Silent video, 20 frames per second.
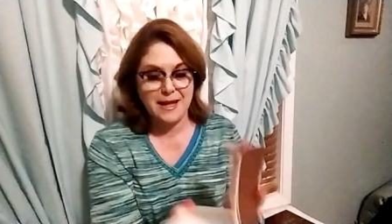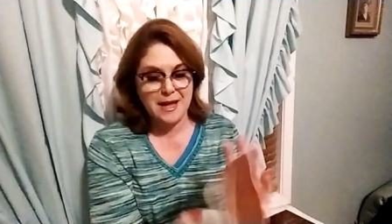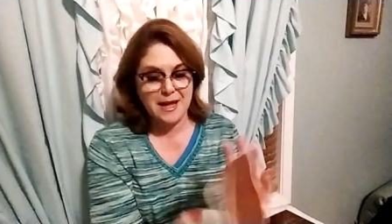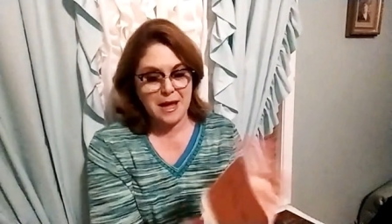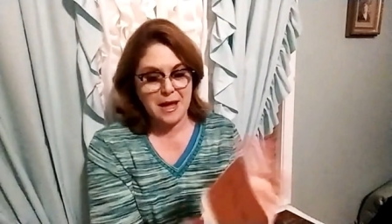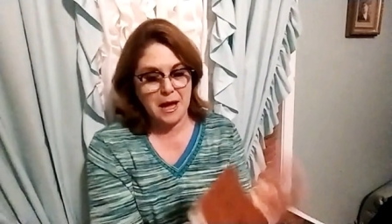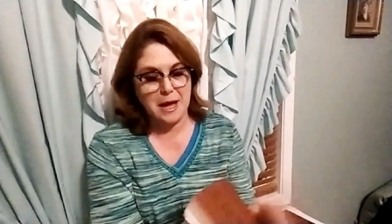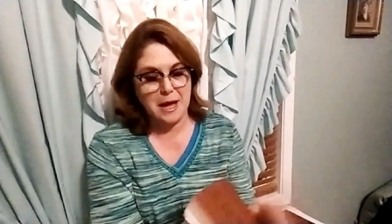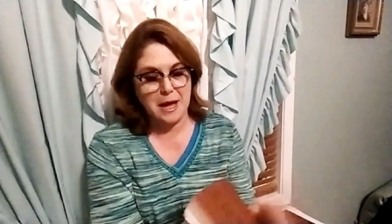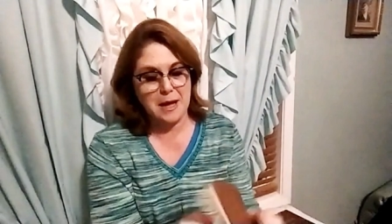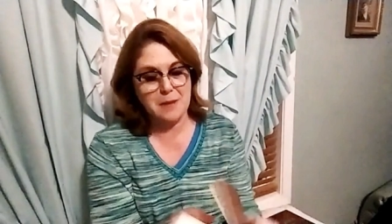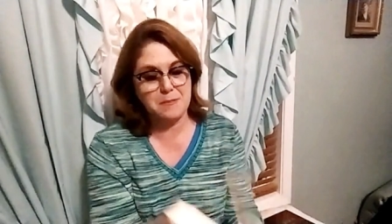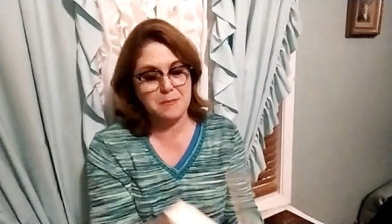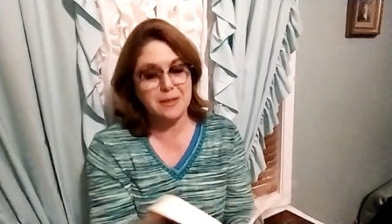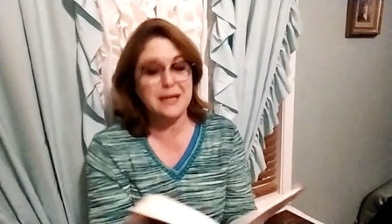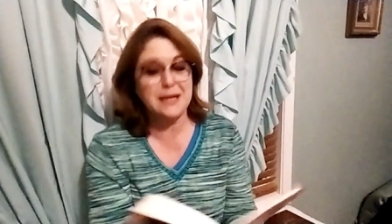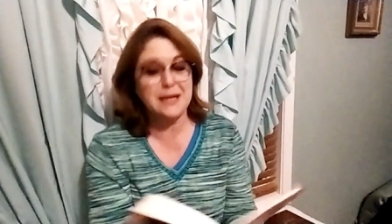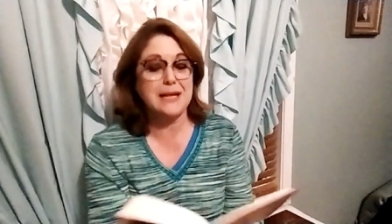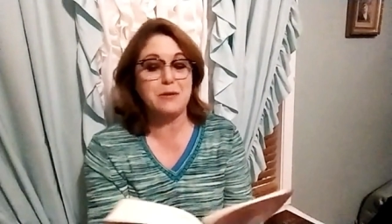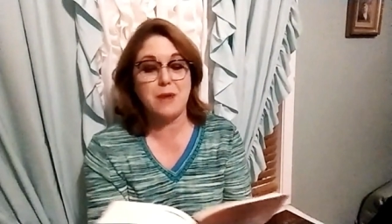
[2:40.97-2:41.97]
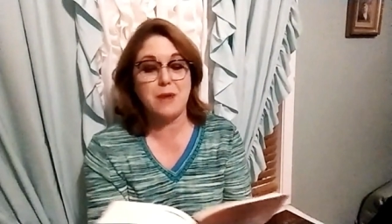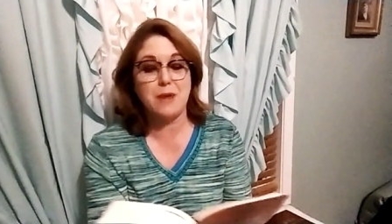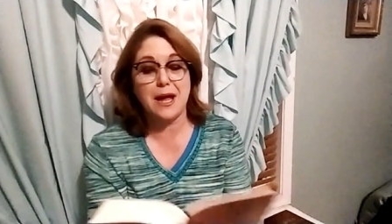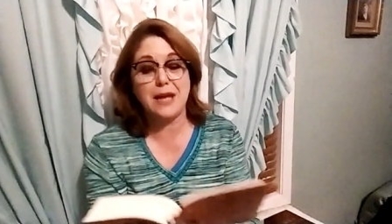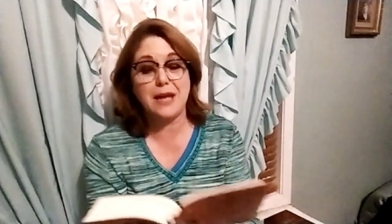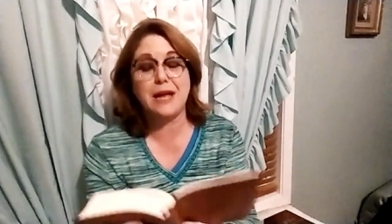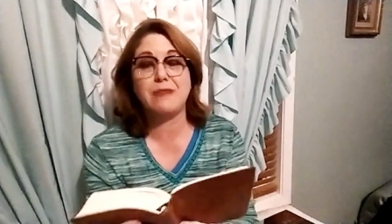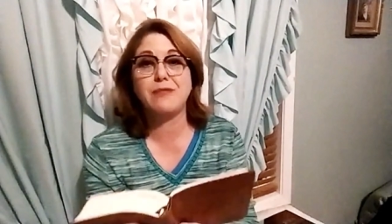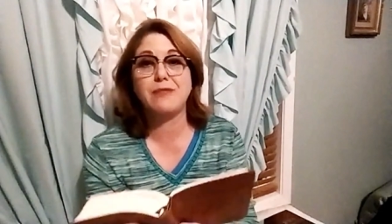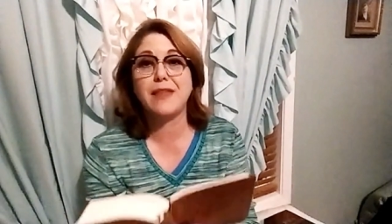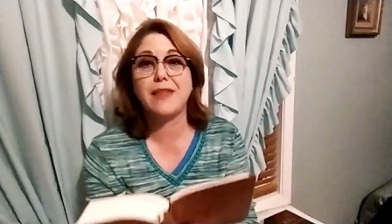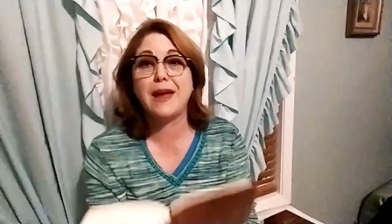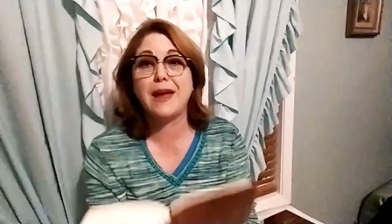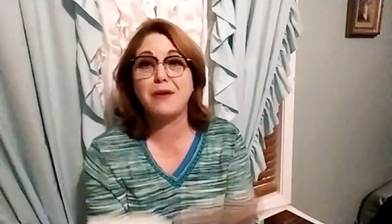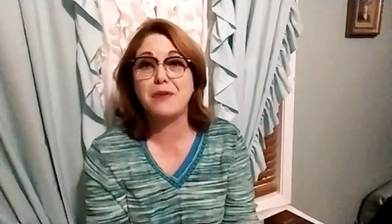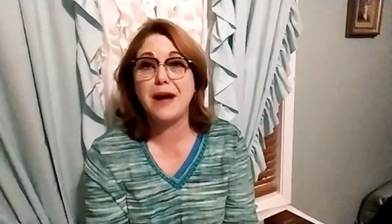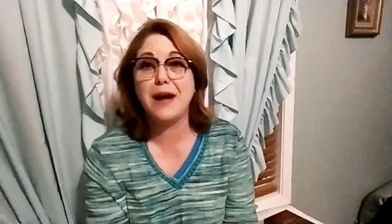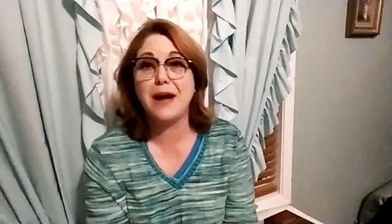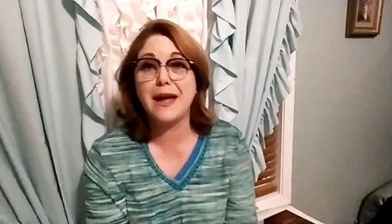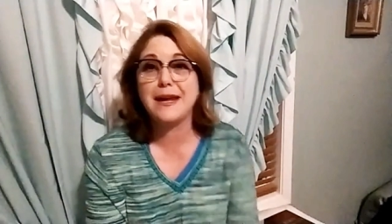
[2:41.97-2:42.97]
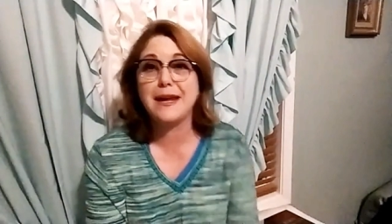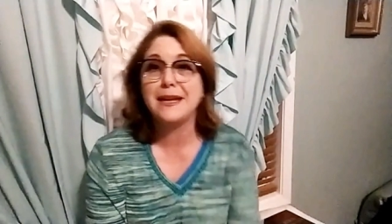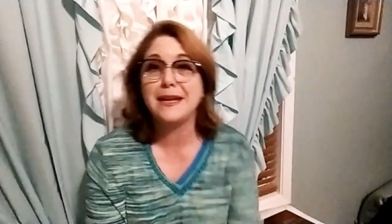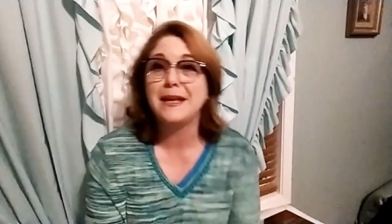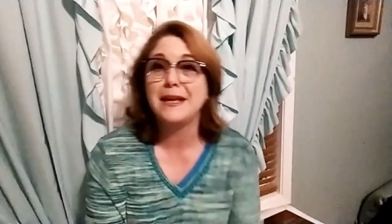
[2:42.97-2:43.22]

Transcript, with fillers: Um, but anyway, enough of that, right?